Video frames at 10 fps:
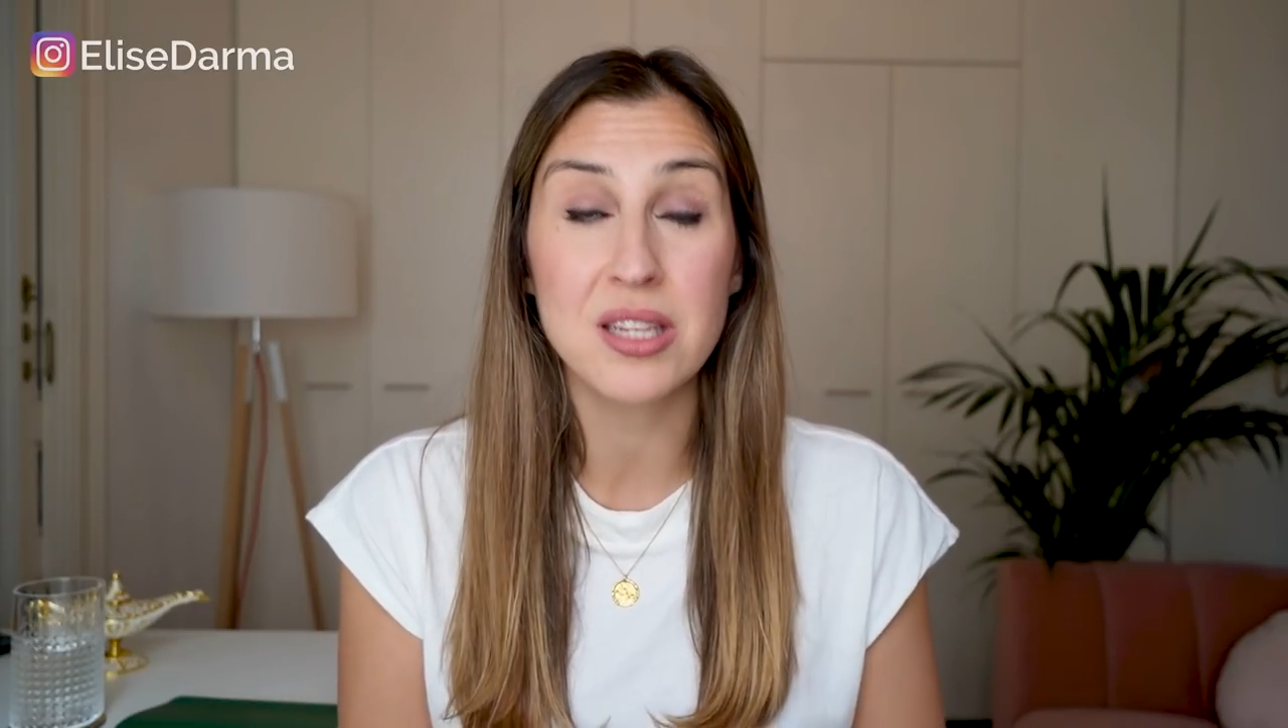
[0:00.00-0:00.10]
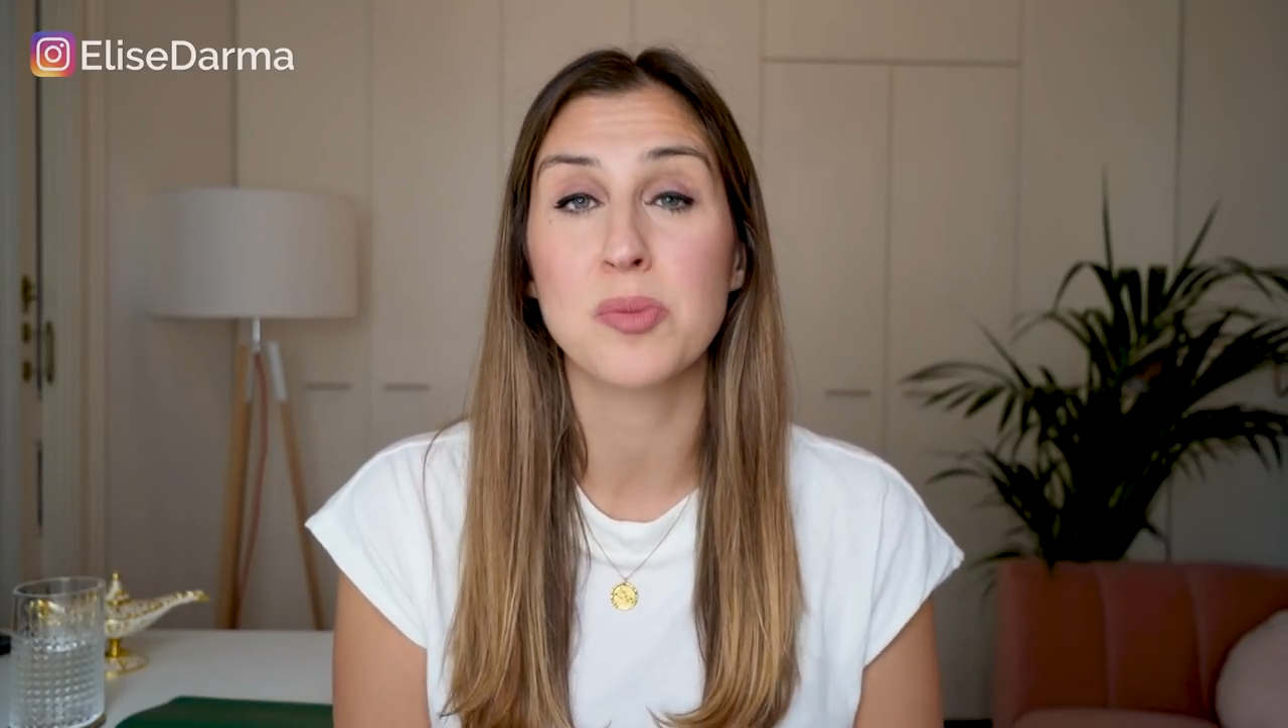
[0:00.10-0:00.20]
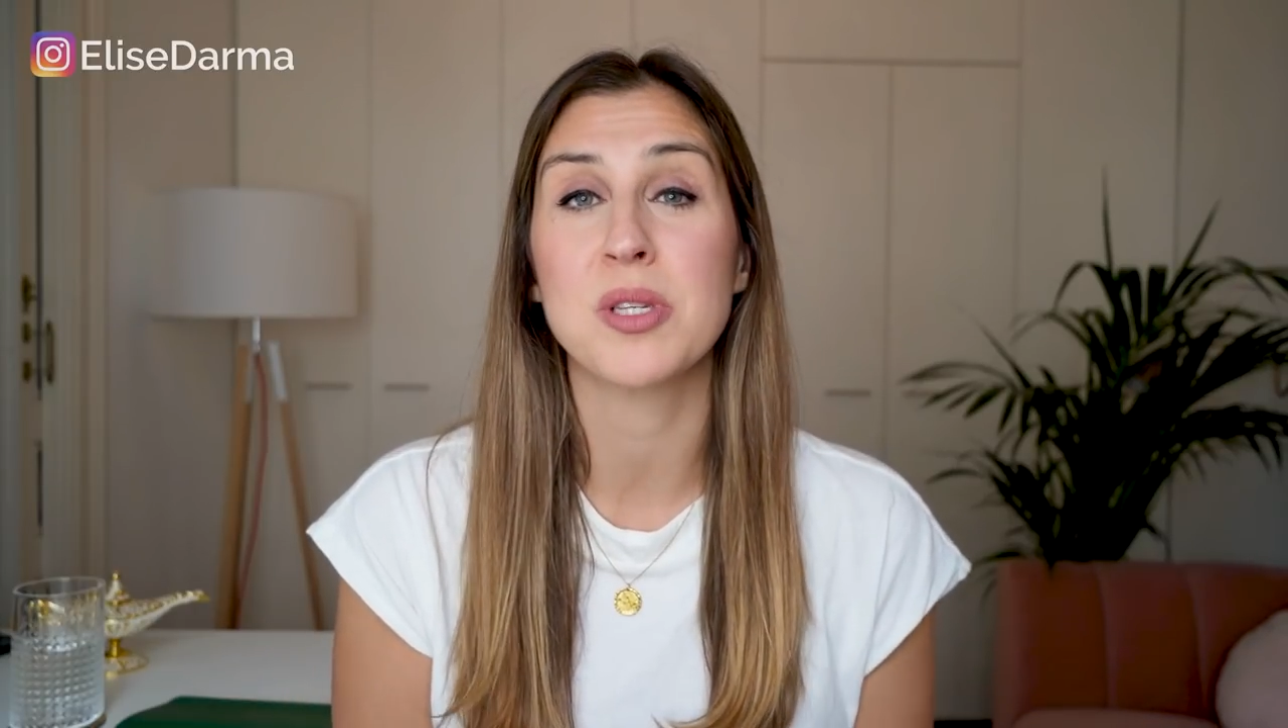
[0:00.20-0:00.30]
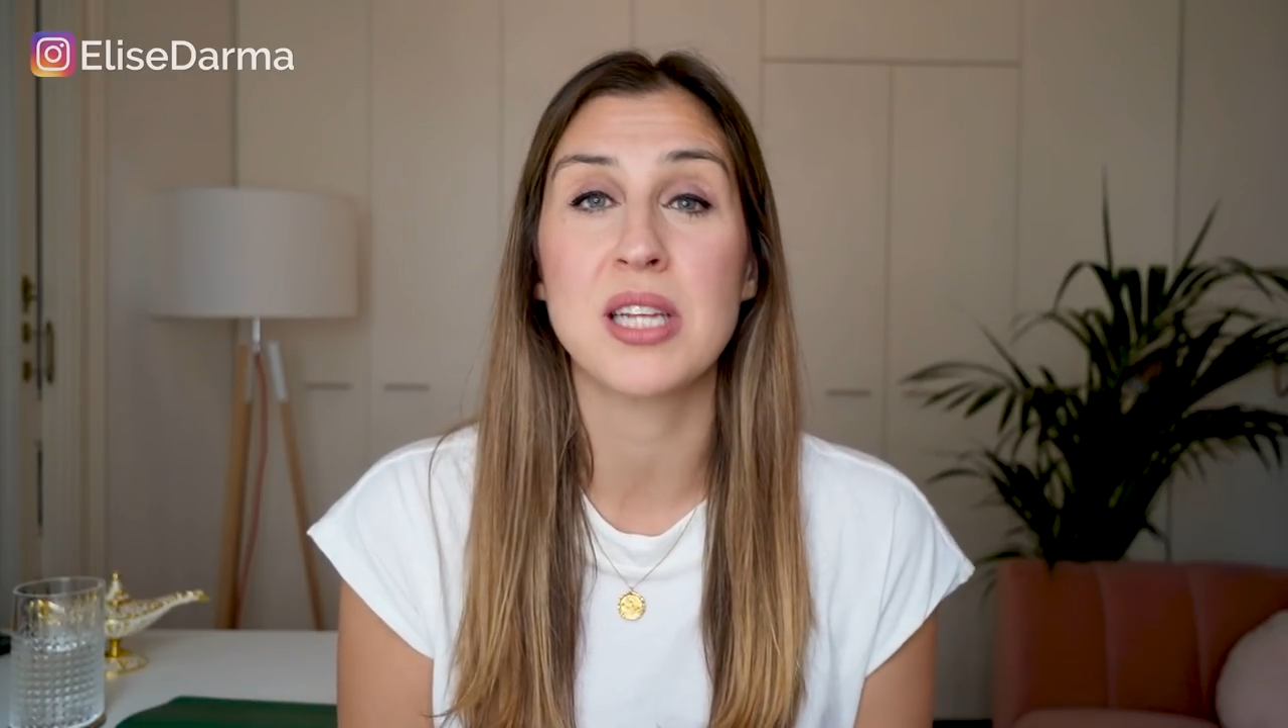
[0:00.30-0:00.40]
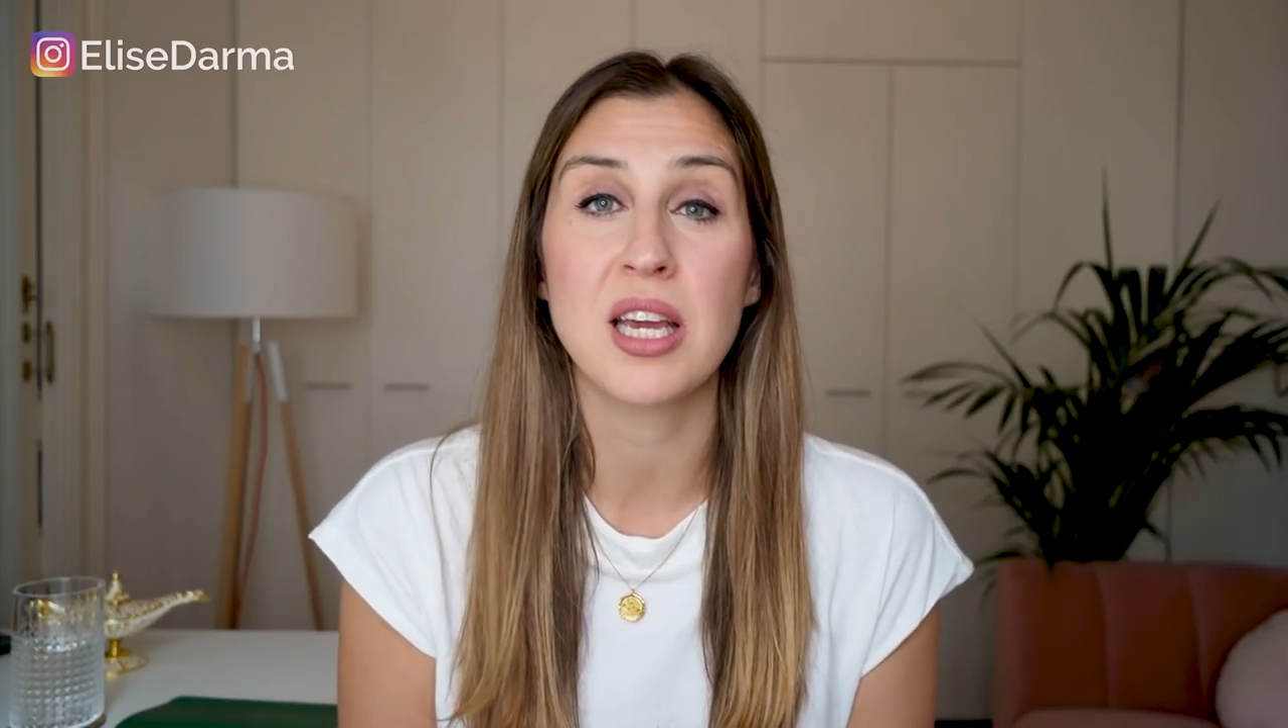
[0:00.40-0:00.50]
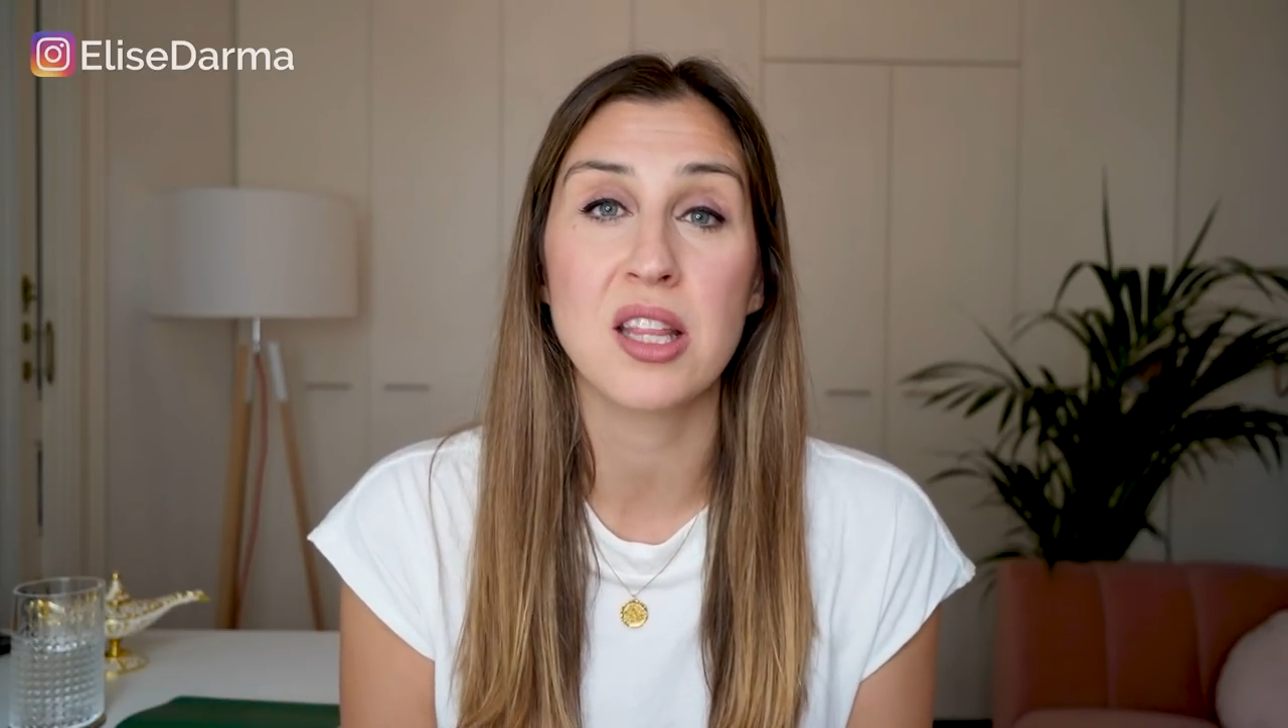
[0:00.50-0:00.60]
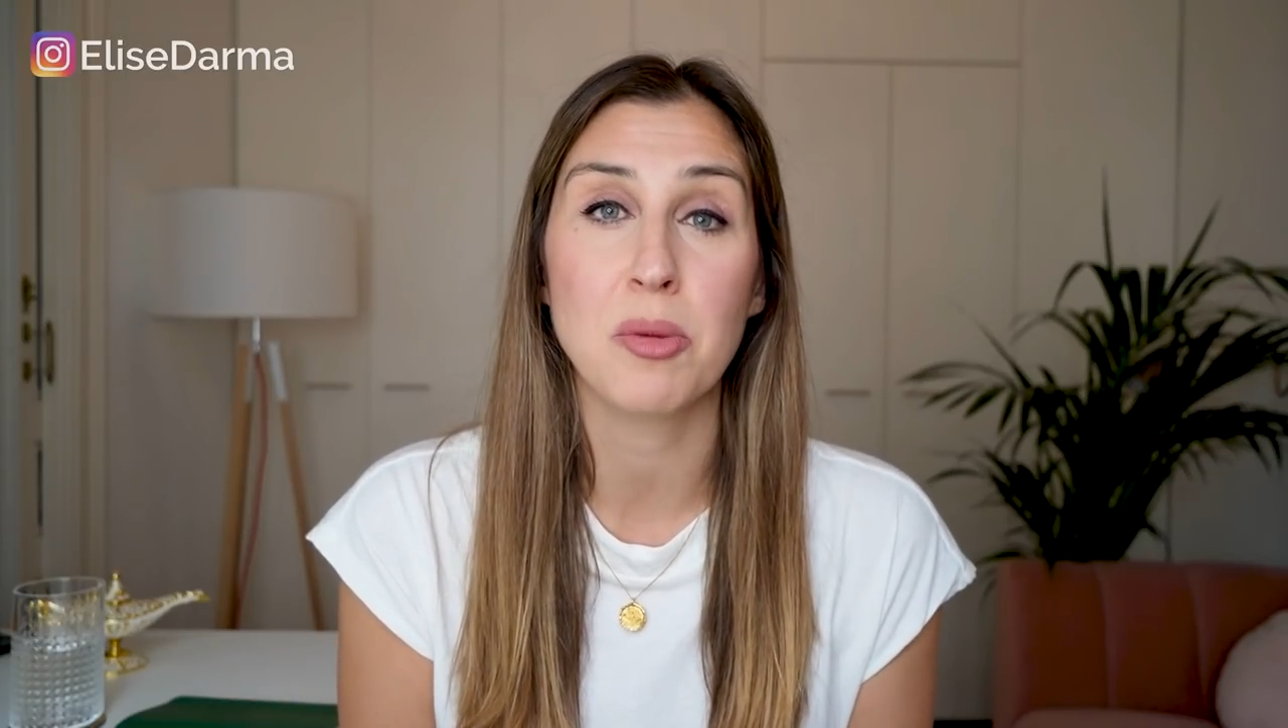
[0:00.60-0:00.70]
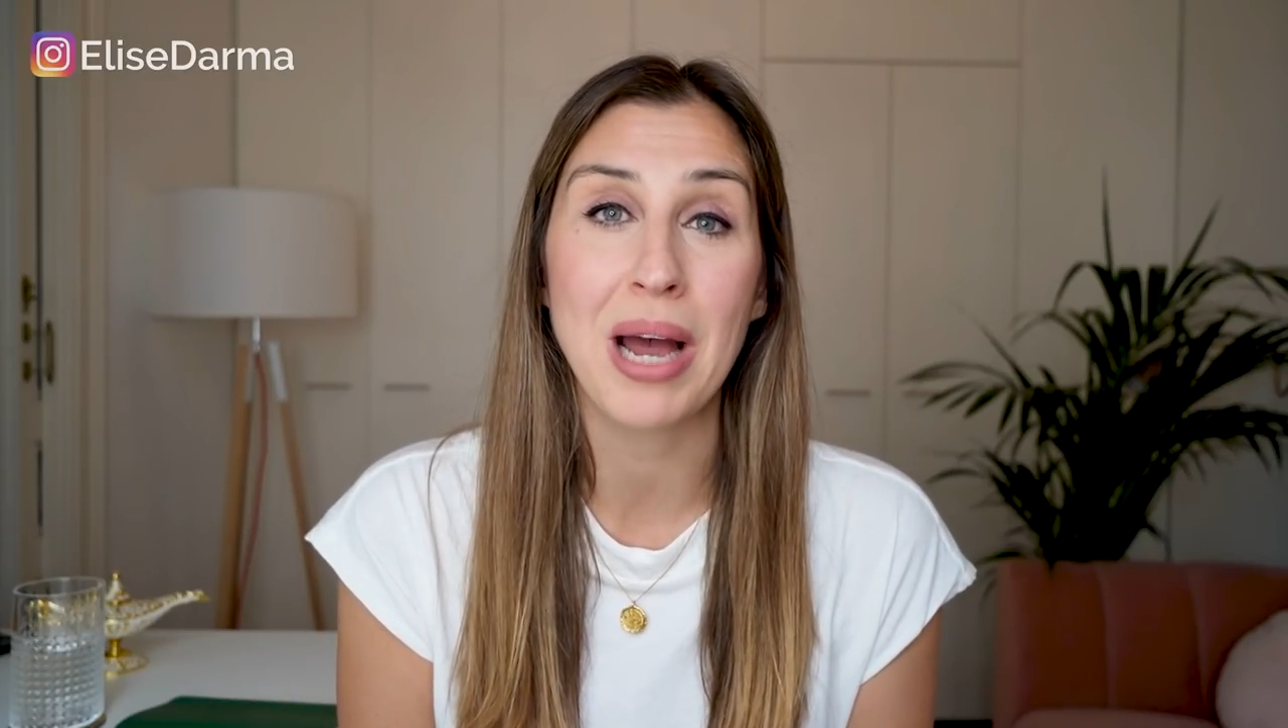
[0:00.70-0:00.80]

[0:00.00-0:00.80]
this mistake in the